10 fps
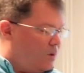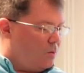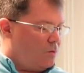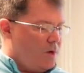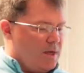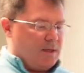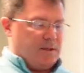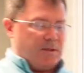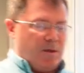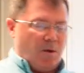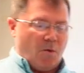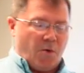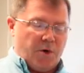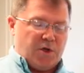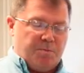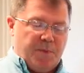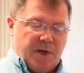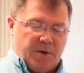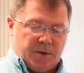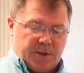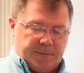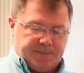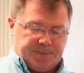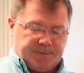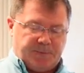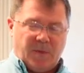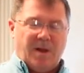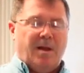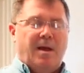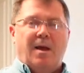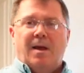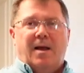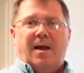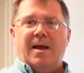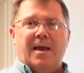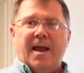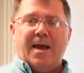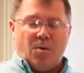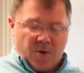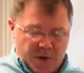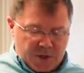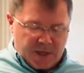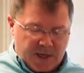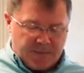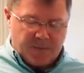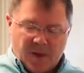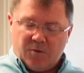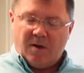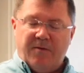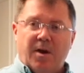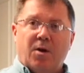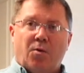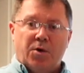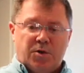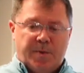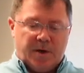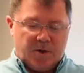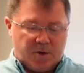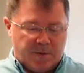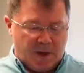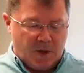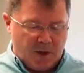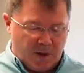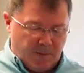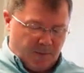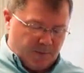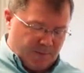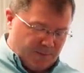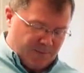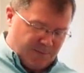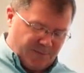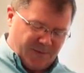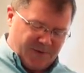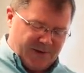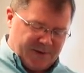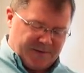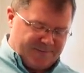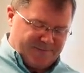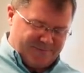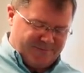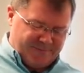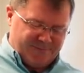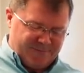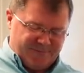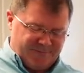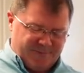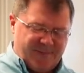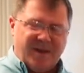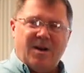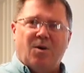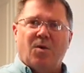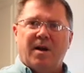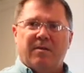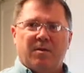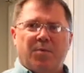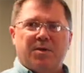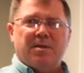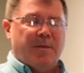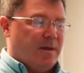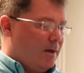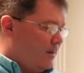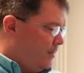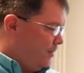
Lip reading: Regan's orange bitters. It had orange in it, so I figured orange bitters would be good. Just, whatever, put some in there.